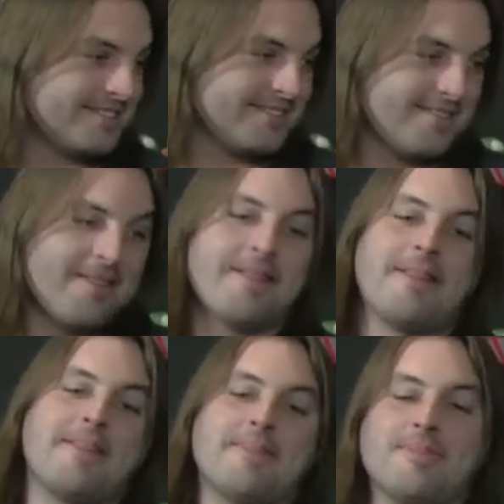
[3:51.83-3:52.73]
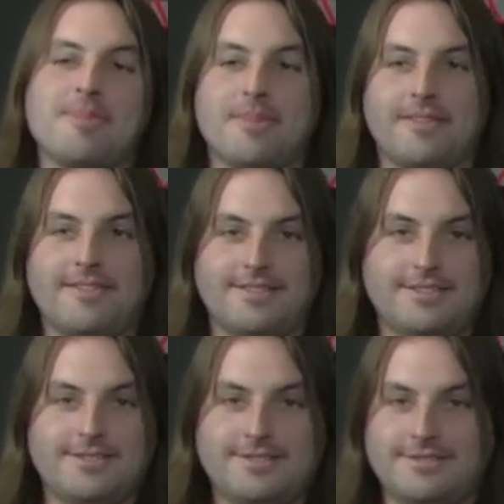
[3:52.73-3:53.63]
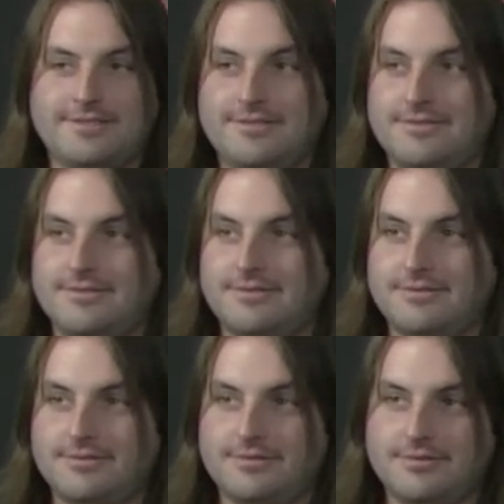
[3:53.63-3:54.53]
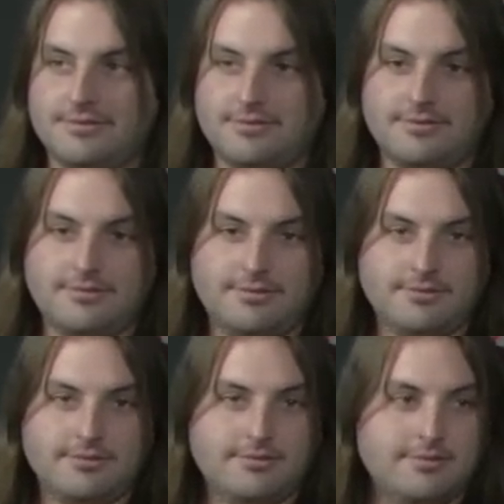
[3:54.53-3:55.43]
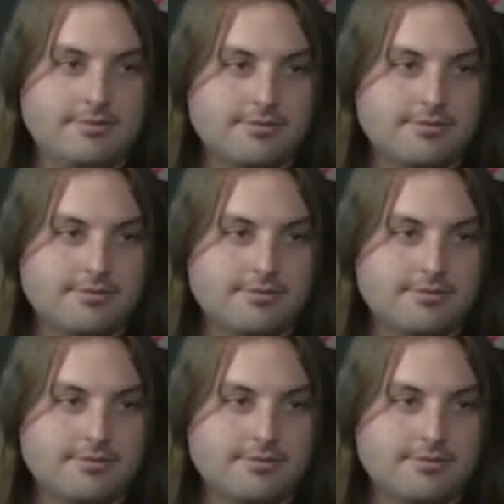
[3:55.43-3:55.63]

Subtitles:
This person isn't speaking.